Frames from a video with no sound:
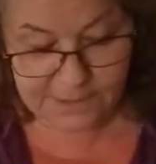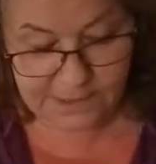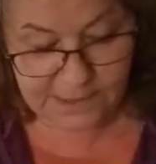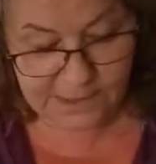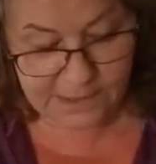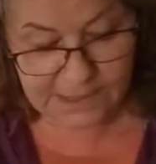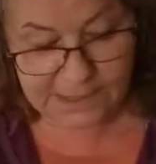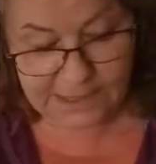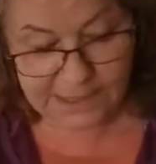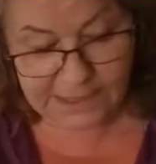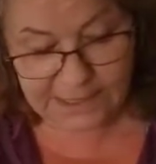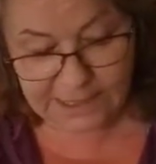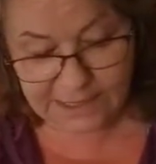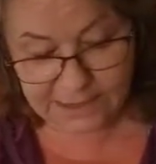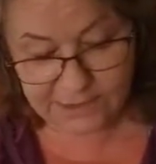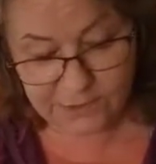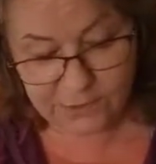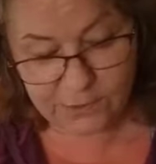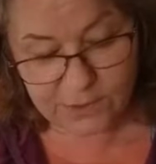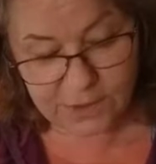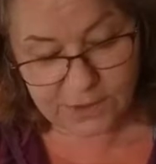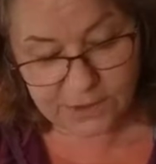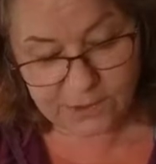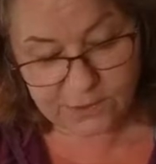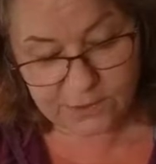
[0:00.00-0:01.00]
And again,
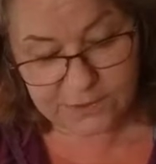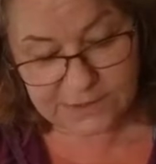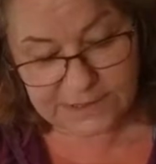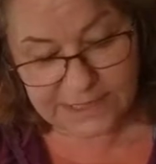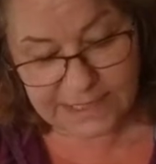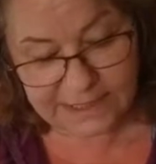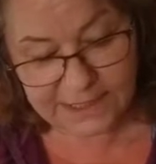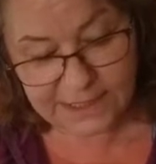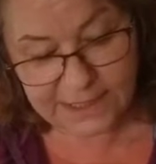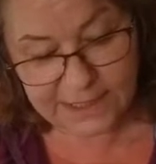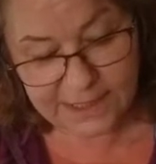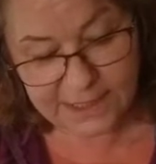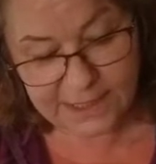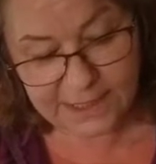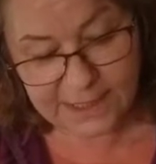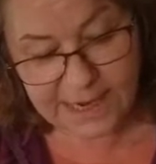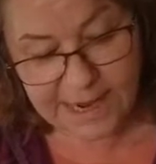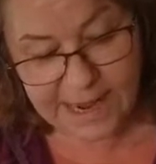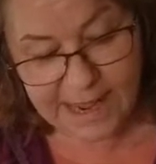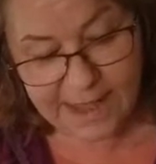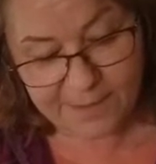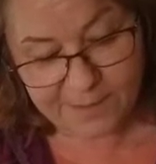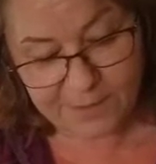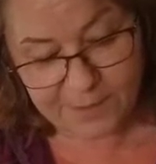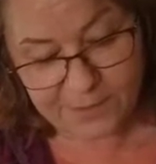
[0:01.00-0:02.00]
you can use any kind of
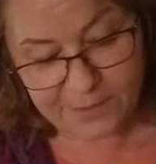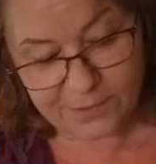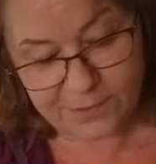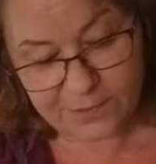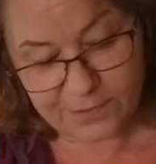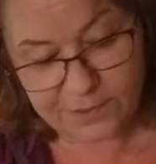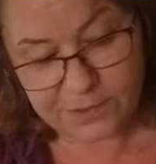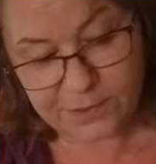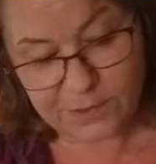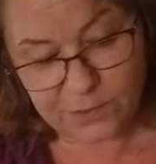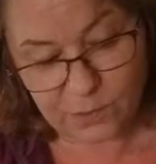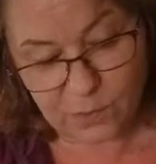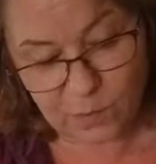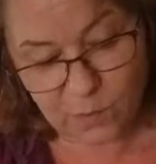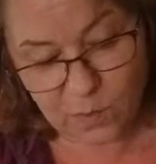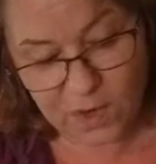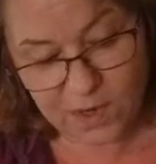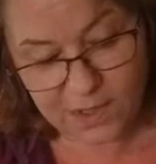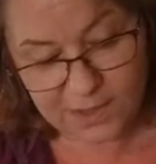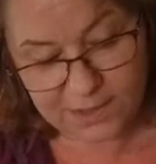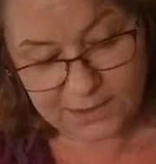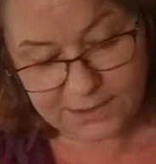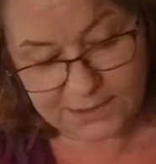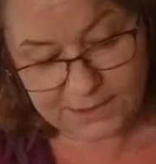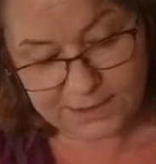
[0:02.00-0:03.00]
apple you
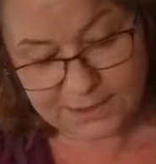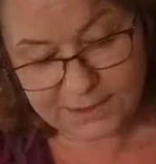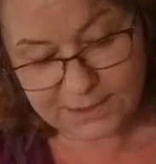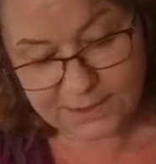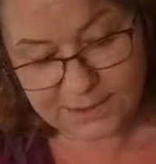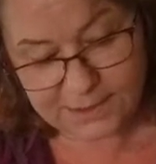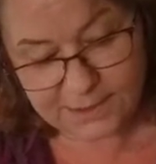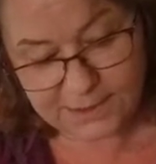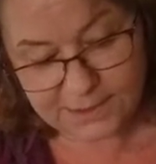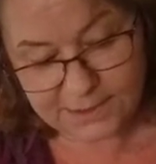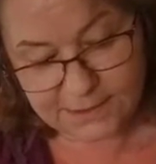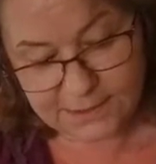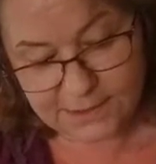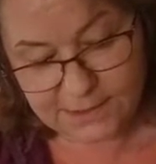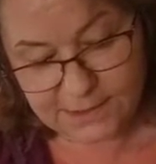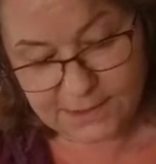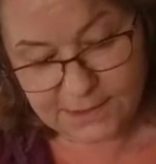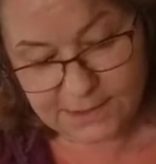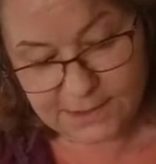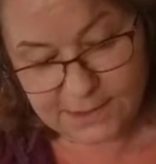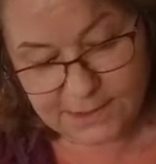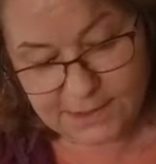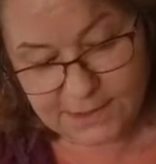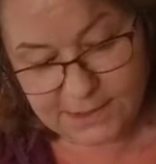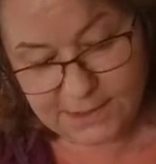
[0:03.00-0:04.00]
want.
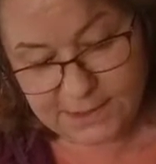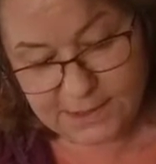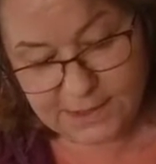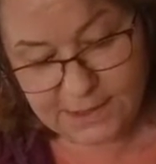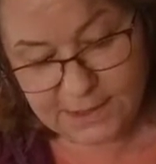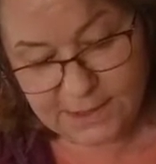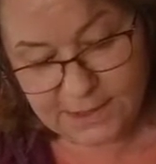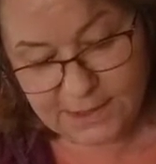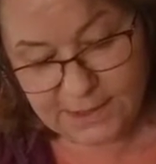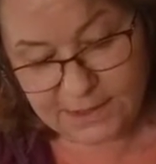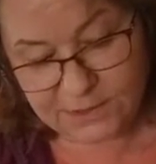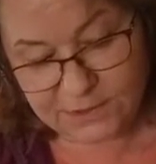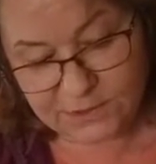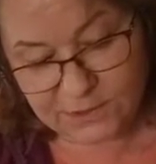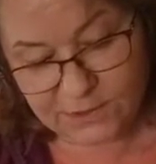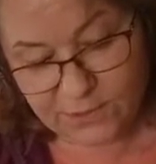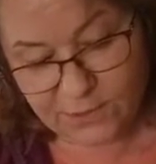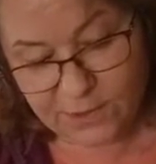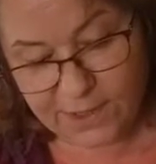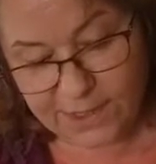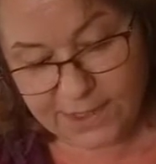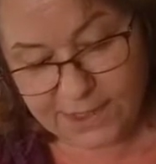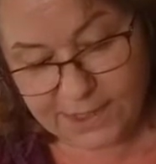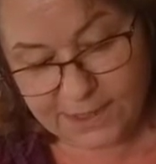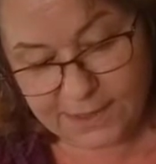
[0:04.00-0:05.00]
It's
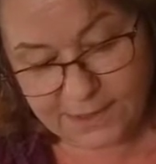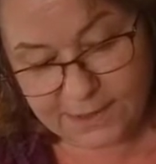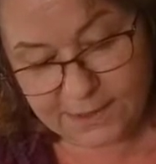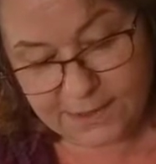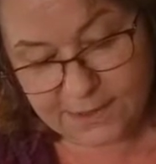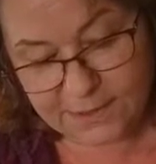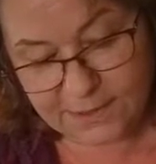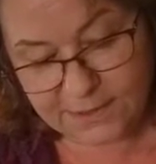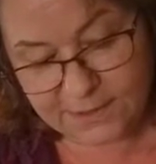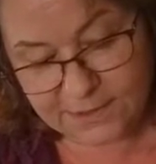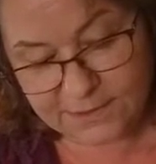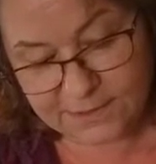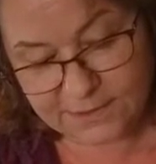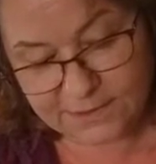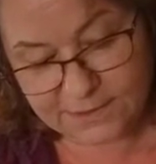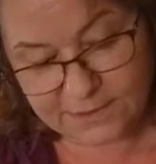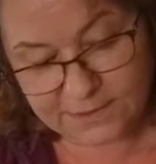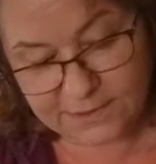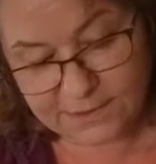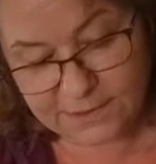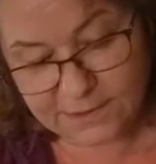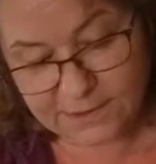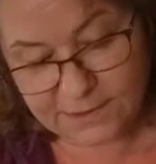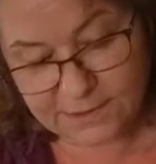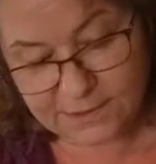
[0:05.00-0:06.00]
great
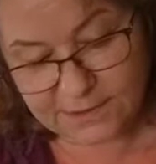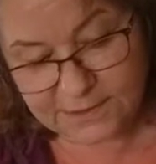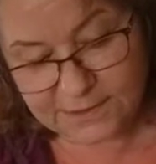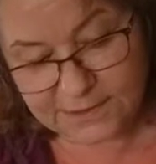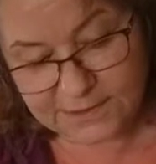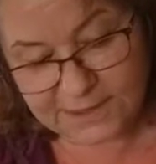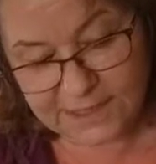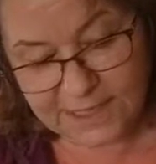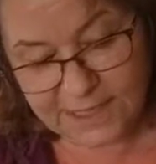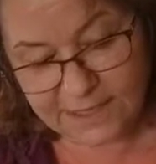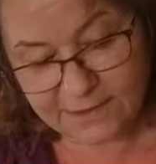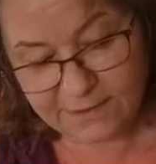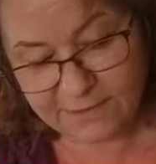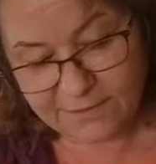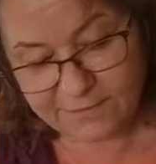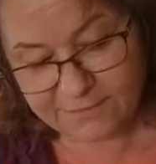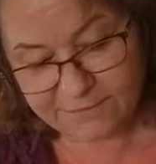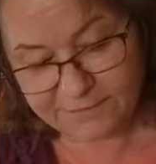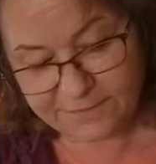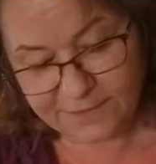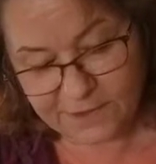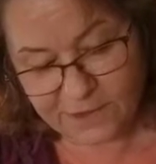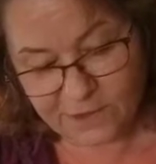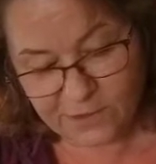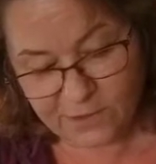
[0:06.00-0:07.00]
because instead
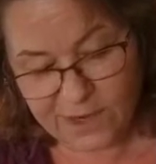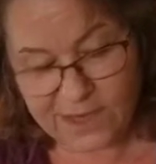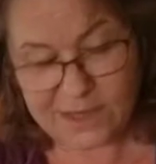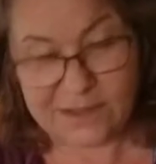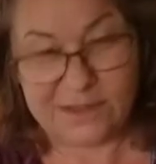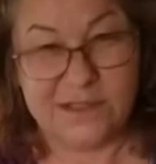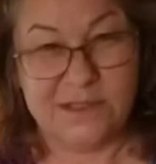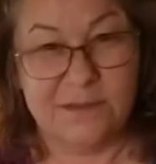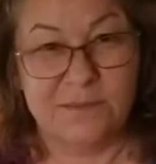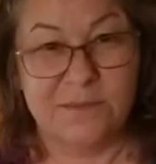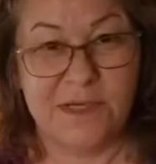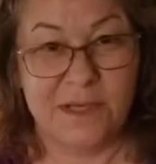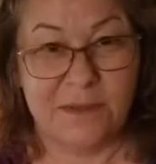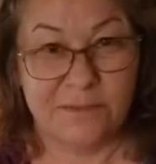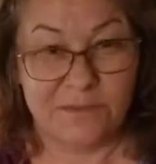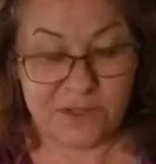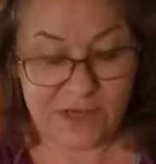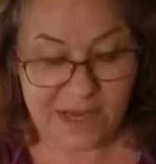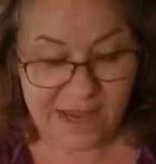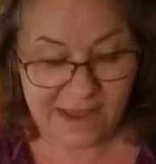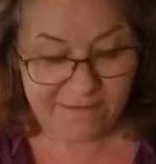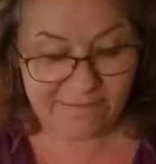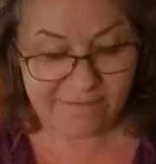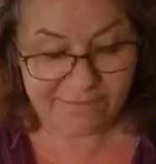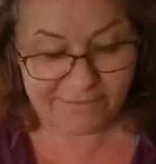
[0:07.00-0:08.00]
of, how sometimes you
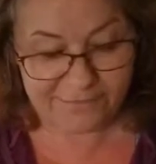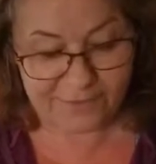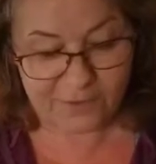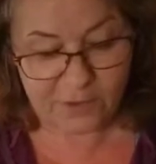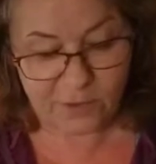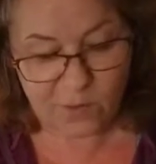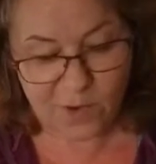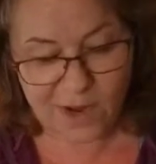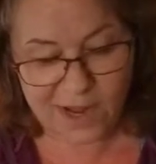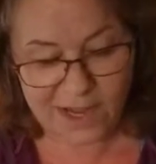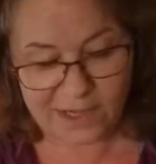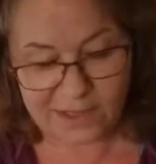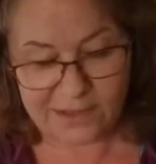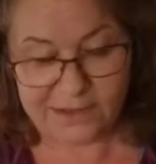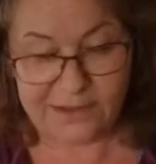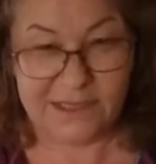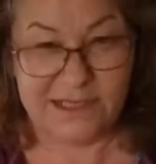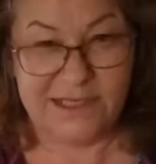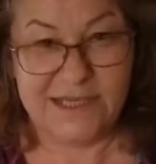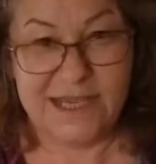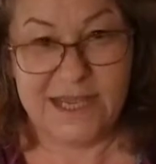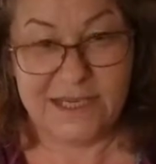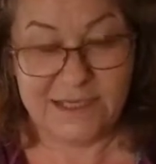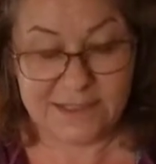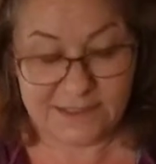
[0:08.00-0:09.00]
have it for a while and
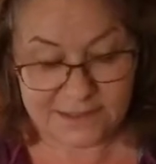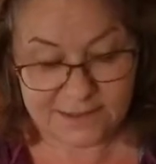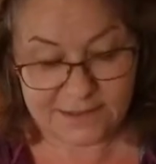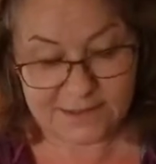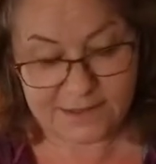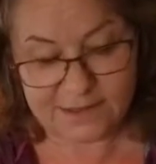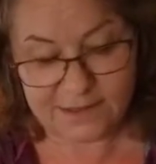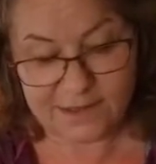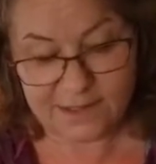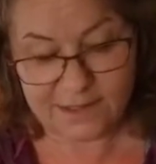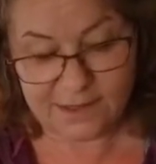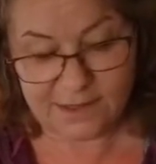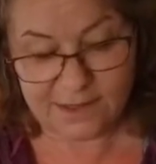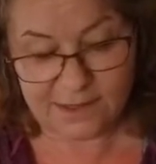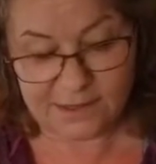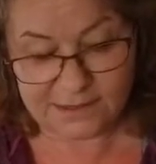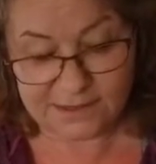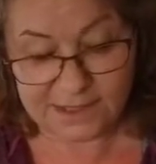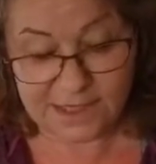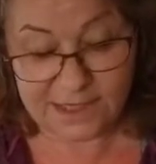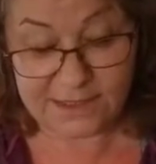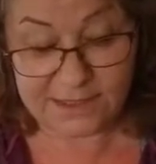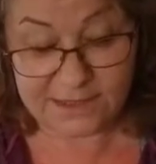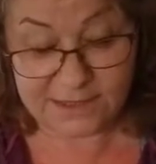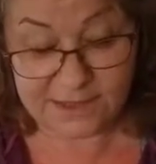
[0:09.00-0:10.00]
the taste
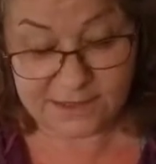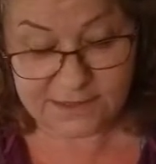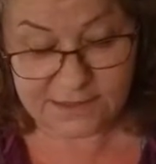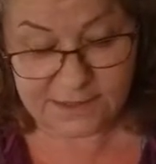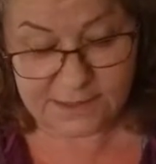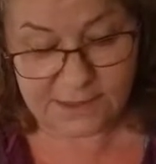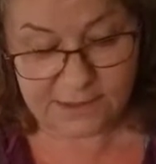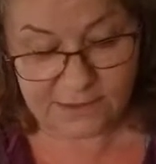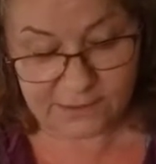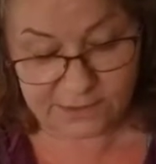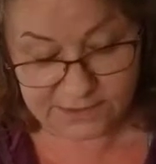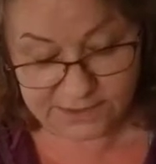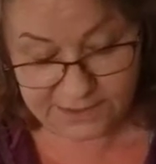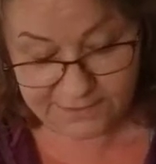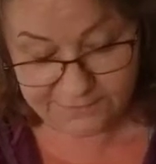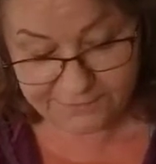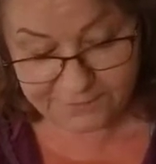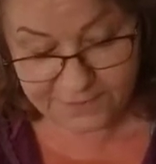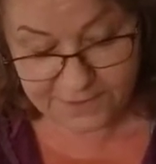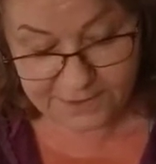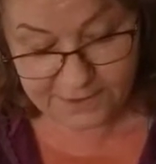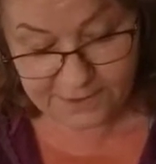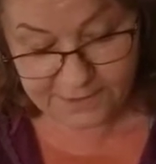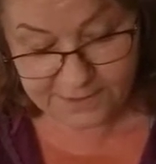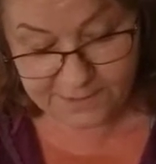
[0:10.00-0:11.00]
is a little
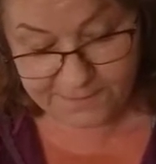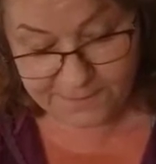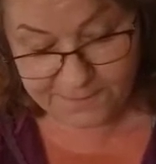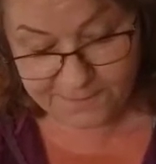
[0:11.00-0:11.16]
different,